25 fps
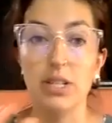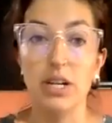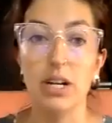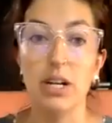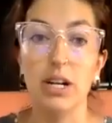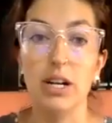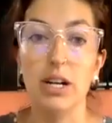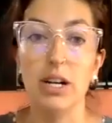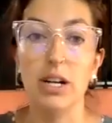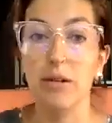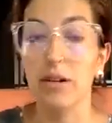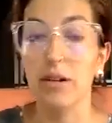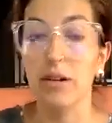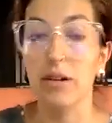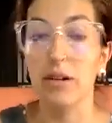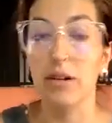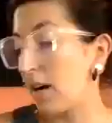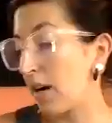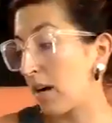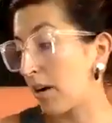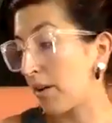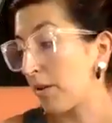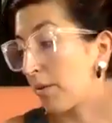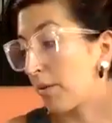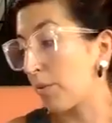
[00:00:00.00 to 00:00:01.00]

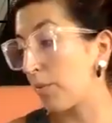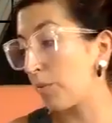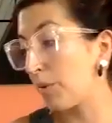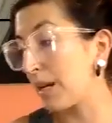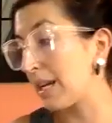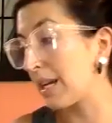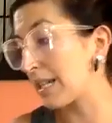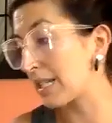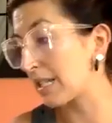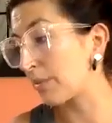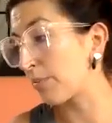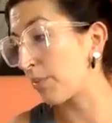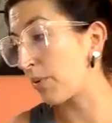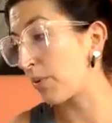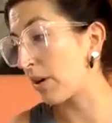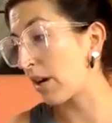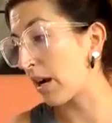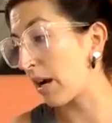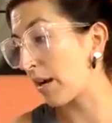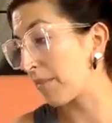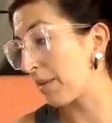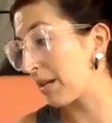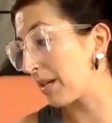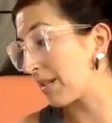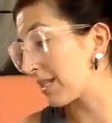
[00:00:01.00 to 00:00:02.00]
we can support
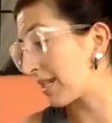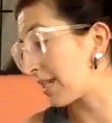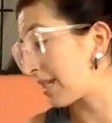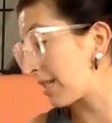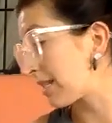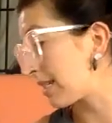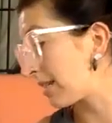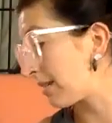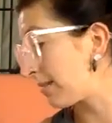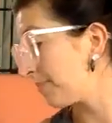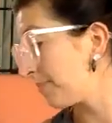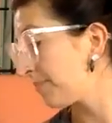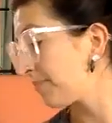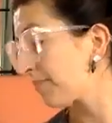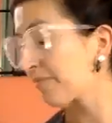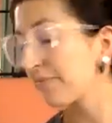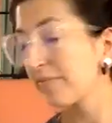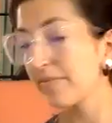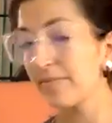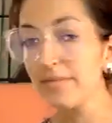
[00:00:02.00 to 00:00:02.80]
our immune system.